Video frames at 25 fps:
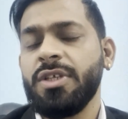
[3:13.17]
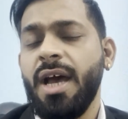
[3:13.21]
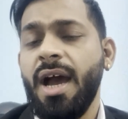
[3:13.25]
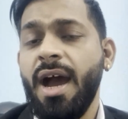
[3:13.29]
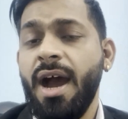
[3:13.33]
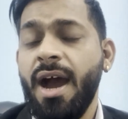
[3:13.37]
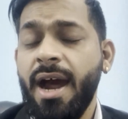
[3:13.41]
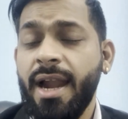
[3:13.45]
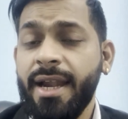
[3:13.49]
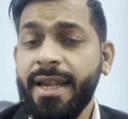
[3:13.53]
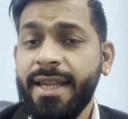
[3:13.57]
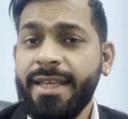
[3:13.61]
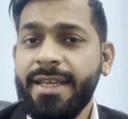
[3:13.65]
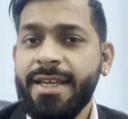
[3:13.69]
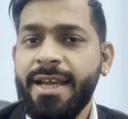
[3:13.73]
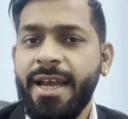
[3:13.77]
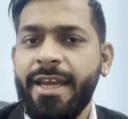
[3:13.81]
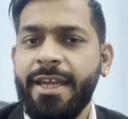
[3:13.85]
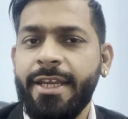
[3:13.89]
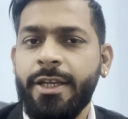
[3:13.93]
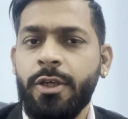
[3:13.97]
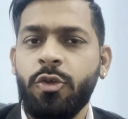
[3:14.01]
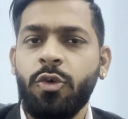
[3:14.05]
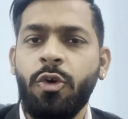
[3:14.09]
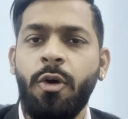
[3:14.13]

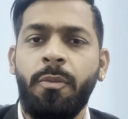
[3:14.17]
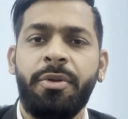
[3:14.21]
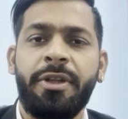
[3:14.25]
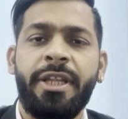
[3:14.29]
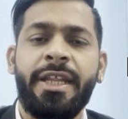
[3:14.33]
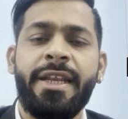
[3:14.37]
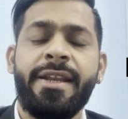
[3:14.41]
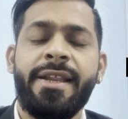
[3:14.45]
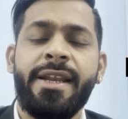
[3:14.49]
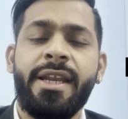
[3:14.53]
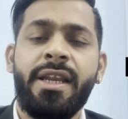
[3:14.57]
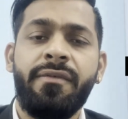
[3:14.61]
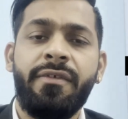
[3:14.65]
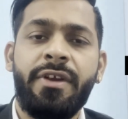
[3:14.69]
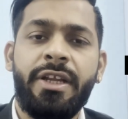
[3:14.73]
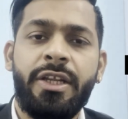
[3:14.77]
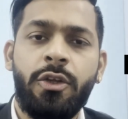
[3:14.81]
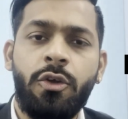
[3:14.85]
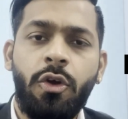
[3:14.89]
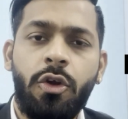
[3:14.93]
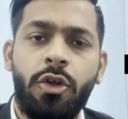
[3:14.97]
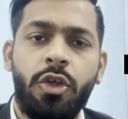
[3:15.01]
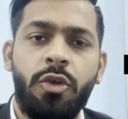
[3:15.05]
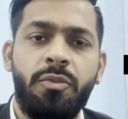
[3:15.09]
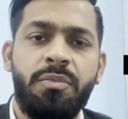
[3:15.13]
RTI to obtain relevant
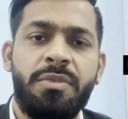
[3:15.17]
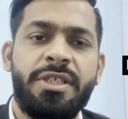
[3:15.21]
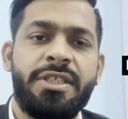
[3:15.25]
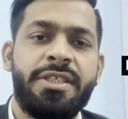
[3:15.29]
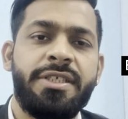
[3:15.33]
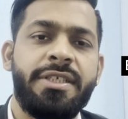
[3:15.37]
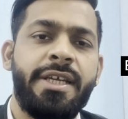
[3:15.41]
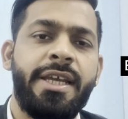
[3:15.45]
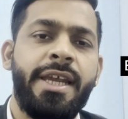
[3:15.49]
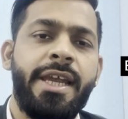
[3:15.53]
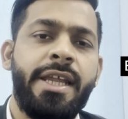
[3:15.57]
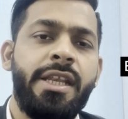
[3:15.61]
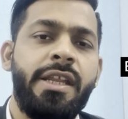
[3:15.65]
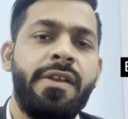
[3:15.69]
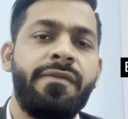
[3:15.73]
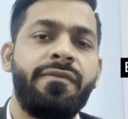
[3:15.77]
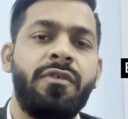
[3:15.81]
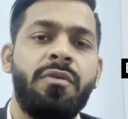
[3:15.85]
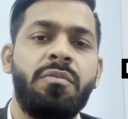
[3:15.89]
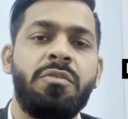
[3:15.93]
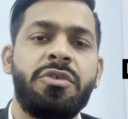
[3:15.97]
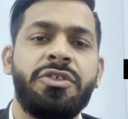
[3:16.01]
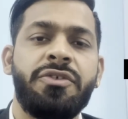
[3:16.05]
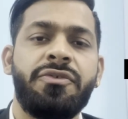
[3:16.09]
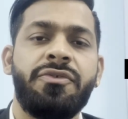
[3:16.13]
documents and
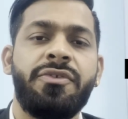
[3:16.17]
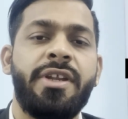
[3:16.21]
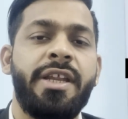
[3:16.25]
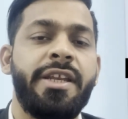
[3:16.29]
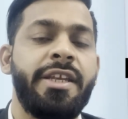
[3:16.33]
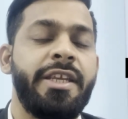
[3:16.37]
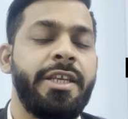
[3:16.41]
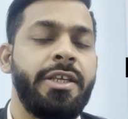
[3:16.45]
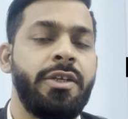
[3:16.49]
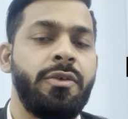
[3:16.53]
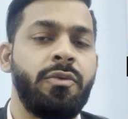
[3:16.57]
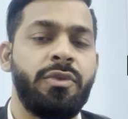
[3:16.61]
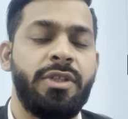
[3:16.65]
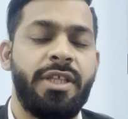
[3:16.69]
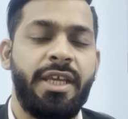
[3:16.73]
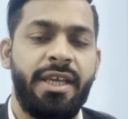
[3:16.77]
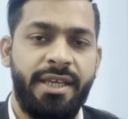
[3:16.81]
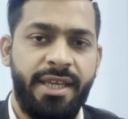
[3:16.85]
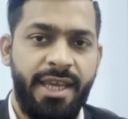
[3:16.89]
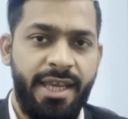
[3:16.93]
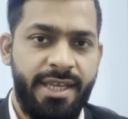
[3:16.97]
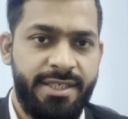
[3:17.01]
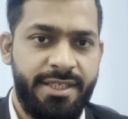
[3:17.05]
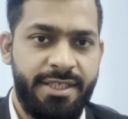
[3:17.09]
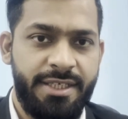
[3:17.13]
information related to their
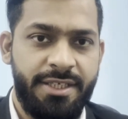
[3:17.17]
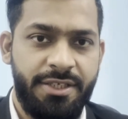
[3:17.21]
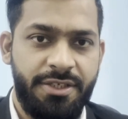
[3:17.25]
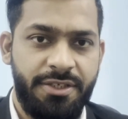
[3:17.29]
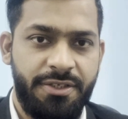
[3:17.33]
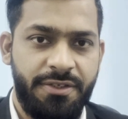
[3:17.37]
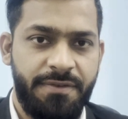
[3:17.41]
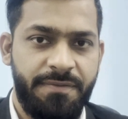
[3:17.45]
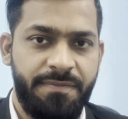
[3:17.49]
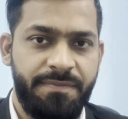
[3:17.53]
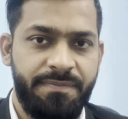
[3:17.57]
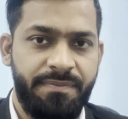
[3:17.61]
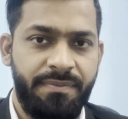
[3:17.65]
cases.